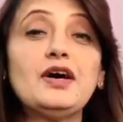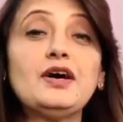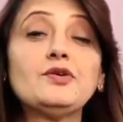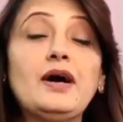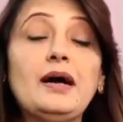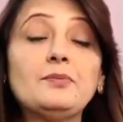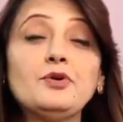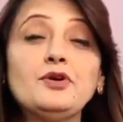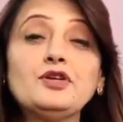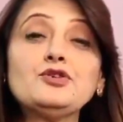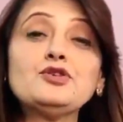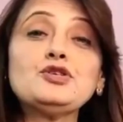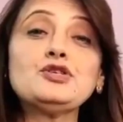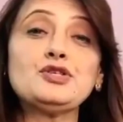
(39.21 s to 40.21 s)
So now I'm
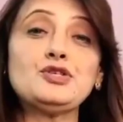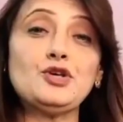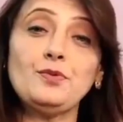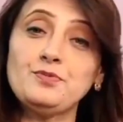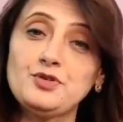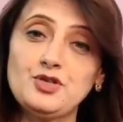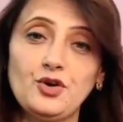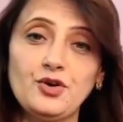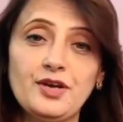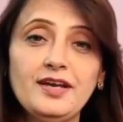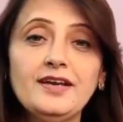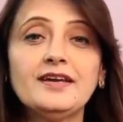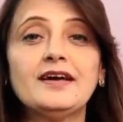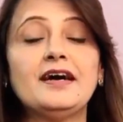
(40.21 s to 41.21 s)
going to stop
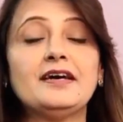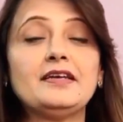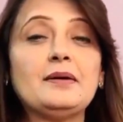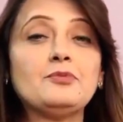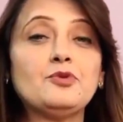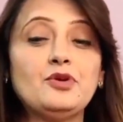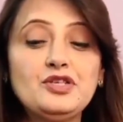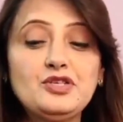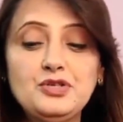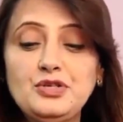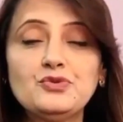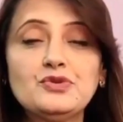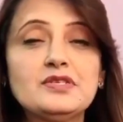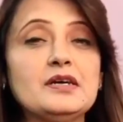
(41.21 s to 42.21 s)
talking and I'm going
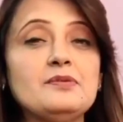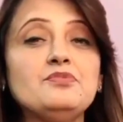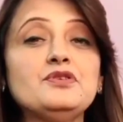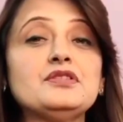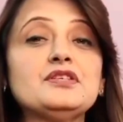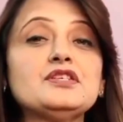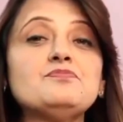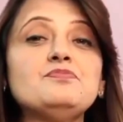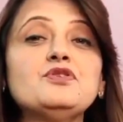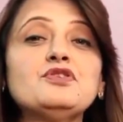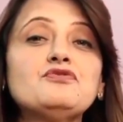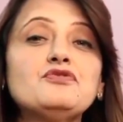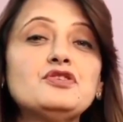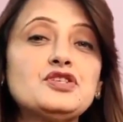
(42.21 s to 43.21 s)
to use this
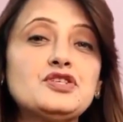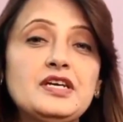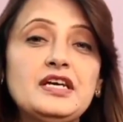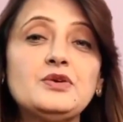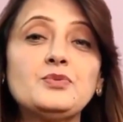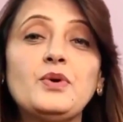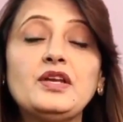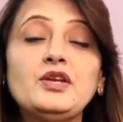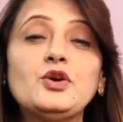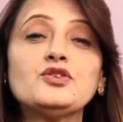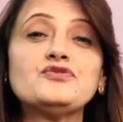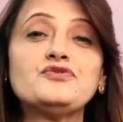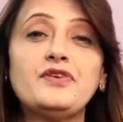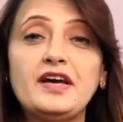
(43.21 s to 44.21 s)
beautiful shade
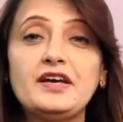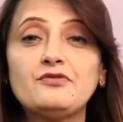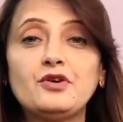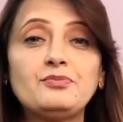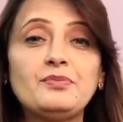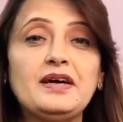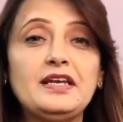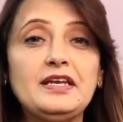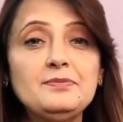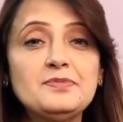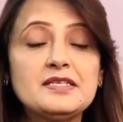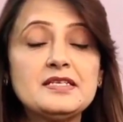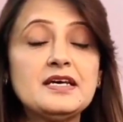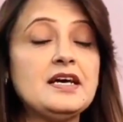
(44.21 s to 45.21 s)
105 on my
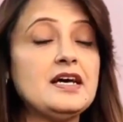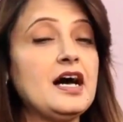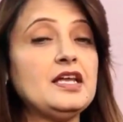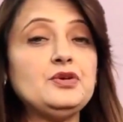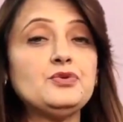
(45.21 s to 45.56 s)
lips,